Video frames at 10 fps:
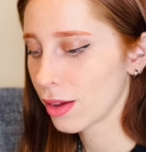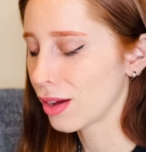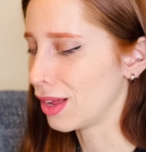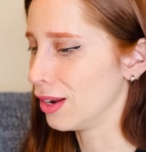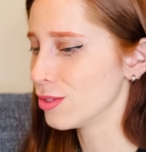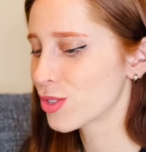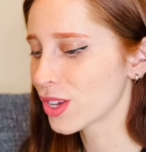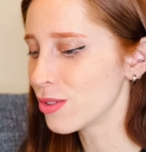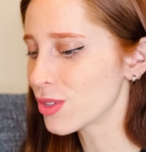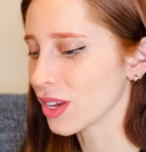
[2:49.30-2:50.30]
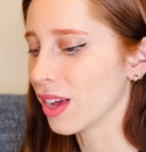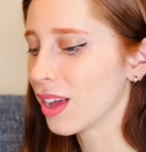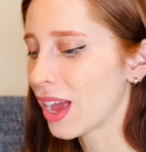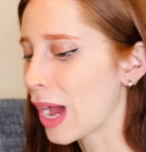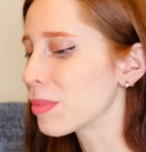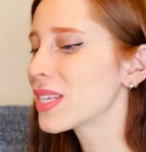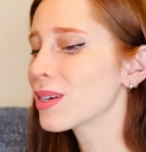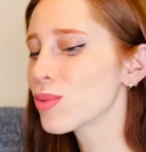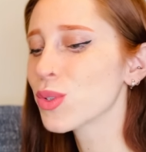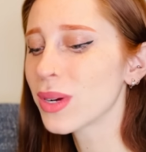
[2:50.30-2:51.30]
Hello, Scooter. How many
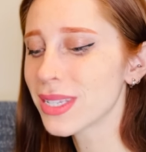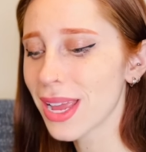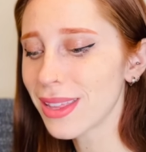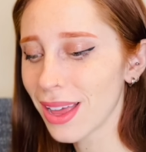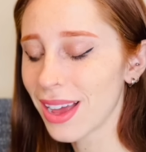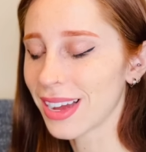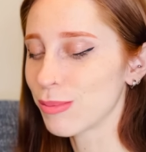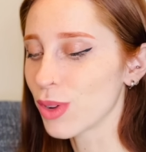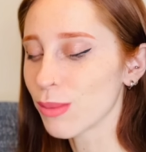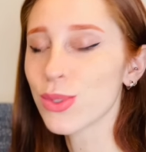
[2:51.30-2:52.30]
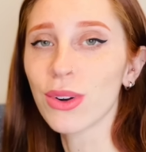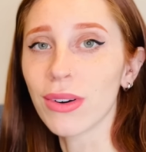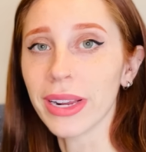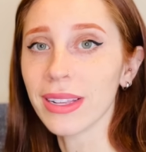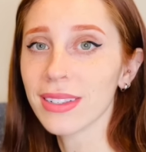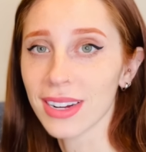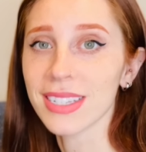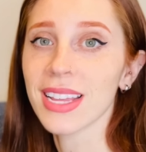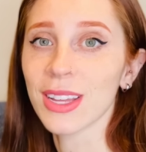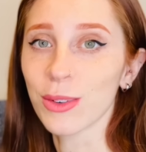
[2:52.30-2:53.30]
times do I say that? I'm sorry that I
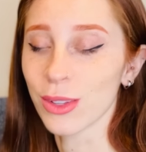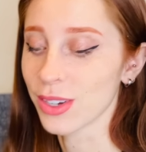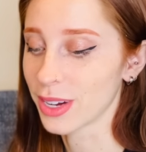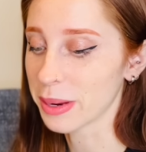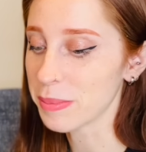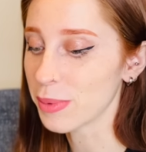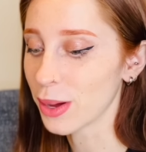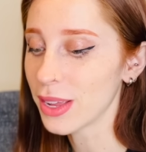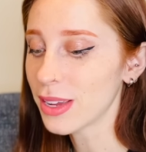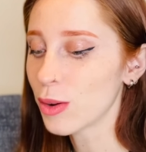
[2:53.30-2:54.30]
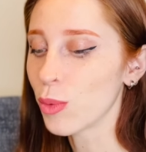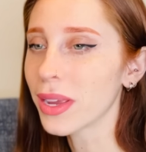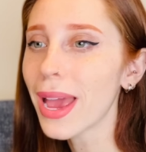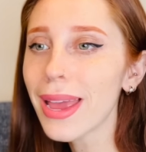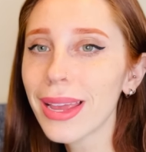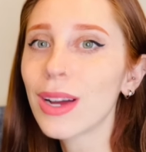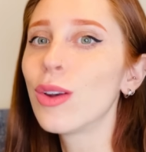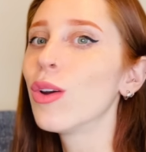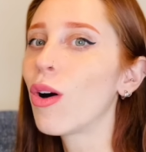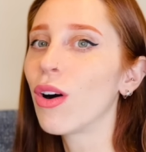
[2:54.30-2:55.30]
say that all the time, but we're getting a
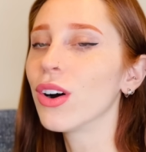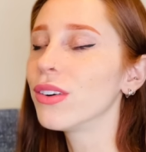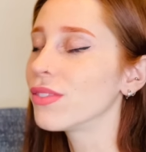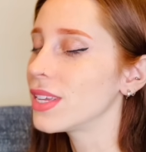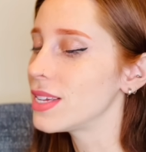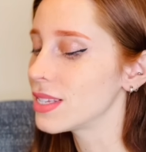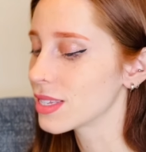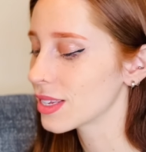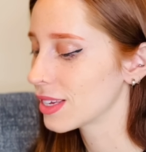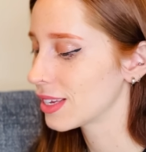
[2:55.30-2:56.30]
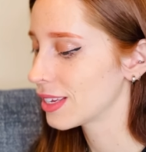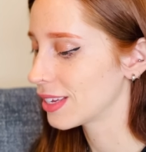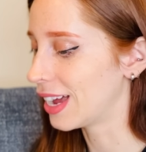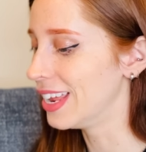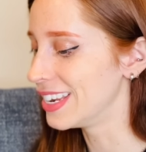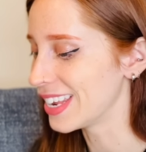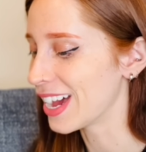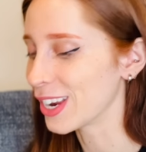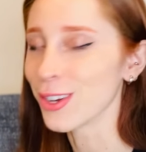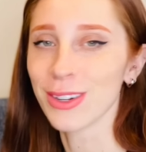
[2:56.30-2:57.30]
lot of these. Yeah,
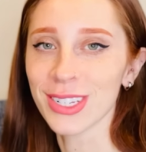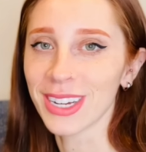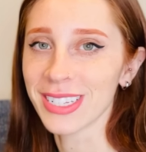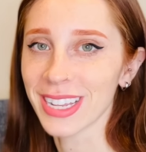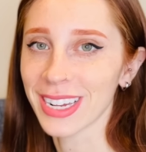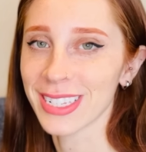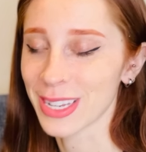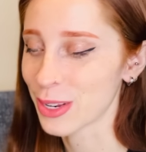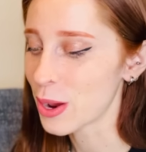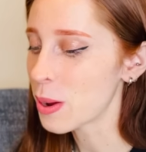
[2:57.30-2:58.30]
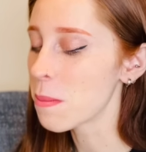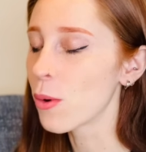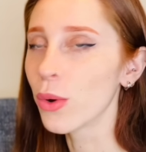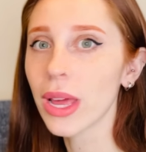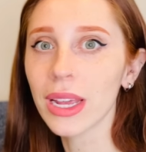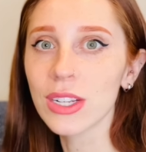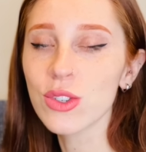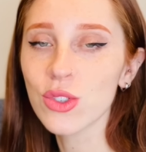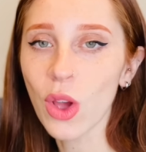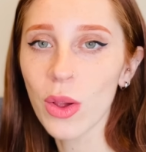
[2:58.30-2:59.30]
I know it's 9 seconds in, but we're getting
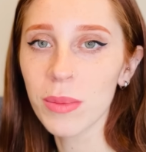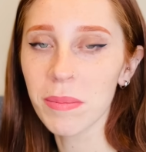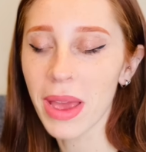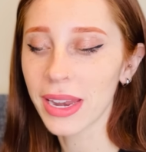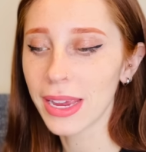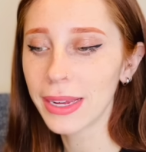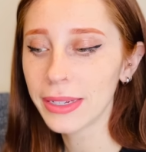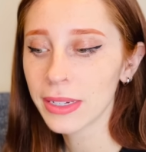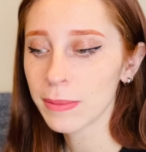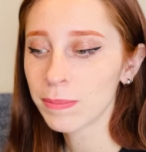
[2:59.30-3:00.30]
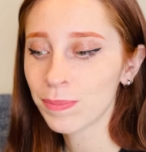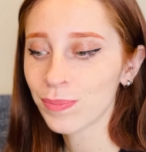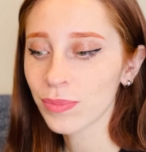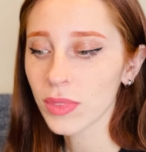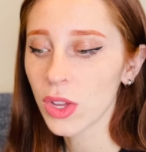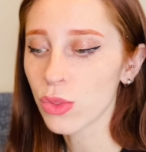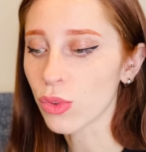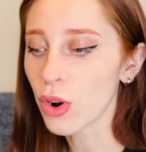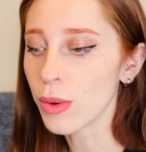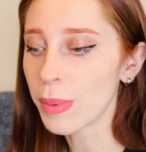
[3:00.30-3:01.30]
so many
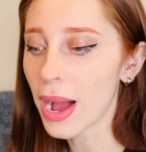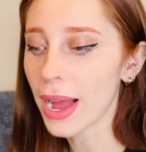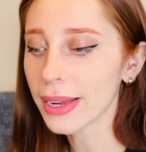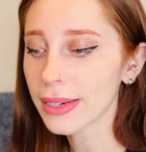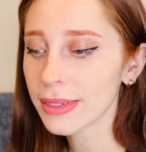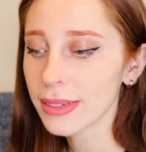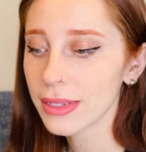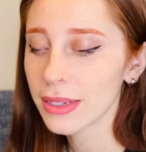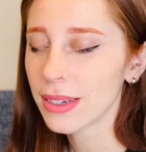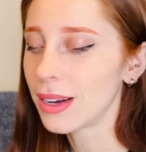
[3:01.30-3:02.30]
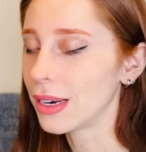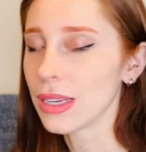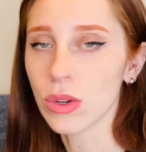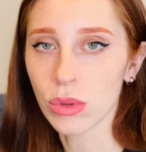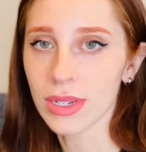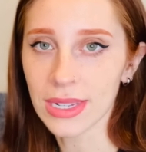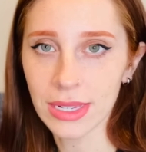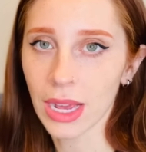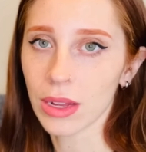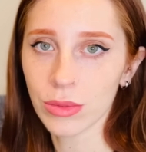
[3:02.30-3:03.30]
throwback early naughty
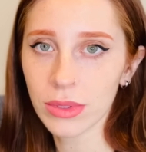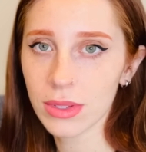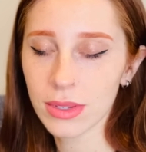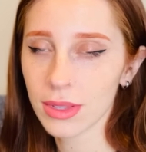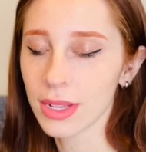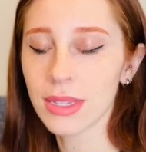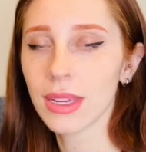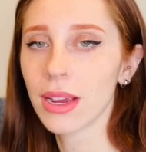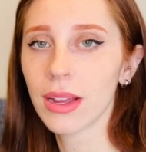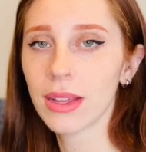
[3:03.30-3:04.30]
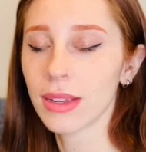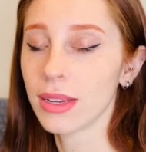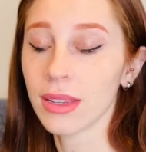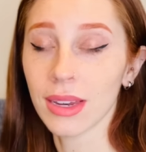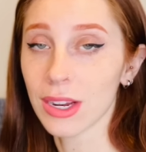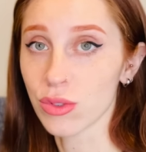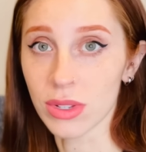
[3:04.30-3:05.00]
sounds this year in national